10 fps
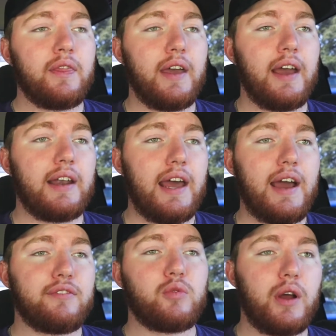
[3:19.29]
that
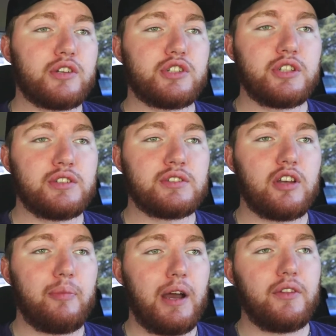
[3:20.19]
have questions
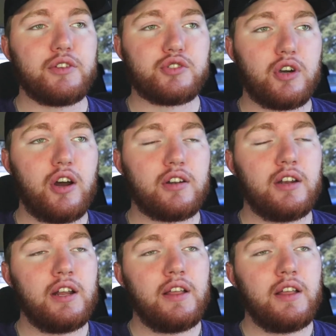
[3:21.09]
about the truck